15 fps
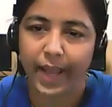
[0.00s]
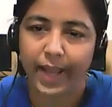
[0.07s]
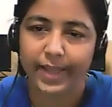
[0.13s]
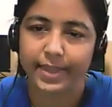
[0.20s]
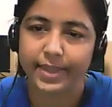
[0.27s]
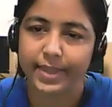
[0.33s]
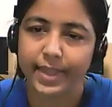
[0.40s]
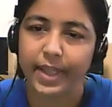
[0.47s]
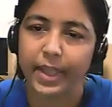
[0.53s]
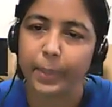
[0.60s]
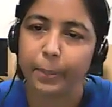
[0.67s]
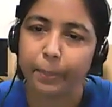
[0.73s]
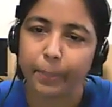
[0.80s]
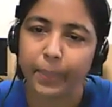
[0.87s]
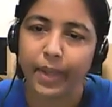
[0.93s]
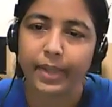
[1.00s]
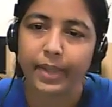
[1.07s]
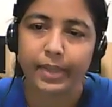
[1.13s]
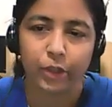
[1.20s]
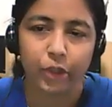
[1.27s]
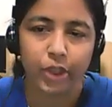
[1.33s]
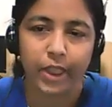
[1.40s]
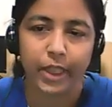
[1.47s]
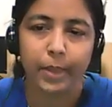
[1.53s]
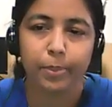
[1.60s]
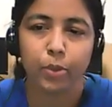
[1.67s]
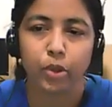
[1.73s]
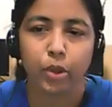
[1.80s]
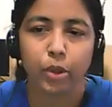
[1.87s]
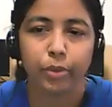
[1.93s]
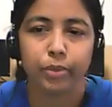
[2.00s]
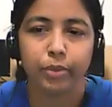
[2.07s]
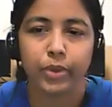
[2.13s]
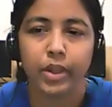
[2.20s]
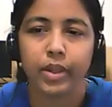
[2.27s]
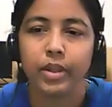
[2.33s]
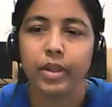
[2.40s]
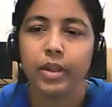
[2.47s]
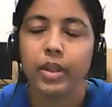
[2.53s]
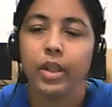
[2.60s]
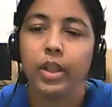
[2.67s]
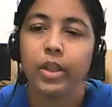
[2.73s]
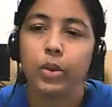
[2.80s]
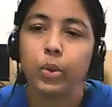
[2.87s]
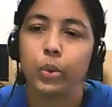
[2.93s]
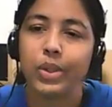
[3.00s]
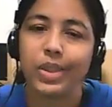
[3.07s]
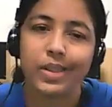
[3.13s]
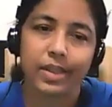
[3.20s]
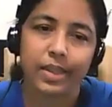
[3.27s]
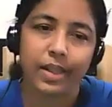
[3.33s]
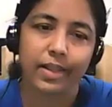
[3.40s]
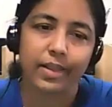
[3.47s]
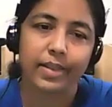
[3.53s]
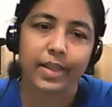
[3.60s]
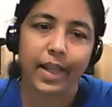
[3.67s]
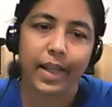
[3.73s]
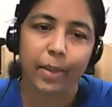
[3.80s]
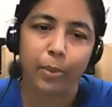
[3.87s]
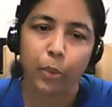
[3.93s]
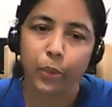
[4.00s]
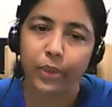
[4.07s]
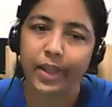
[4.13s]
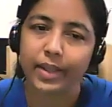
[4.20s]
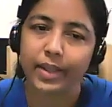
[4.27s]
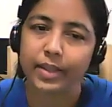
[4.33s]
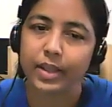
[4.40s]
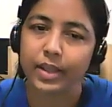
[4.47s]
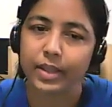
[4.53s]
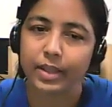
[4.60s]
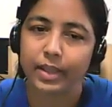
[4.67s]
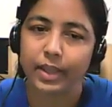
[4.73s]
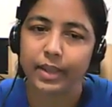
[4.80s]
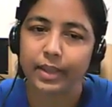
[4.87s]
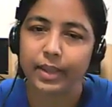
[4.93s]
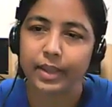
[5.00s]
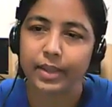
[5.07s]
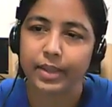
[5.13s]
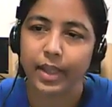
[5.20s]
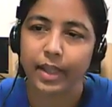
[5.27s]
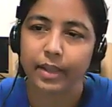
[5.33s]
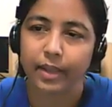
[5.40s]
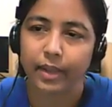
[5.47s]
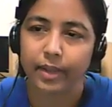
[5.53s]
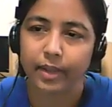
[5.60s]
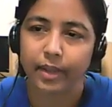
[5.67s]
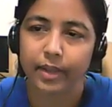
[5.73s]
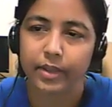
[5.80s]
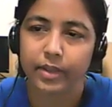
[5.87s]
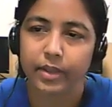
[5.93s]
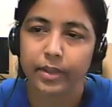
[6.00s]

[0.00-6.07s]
as they impart shapes of to the cells and protect the cell content.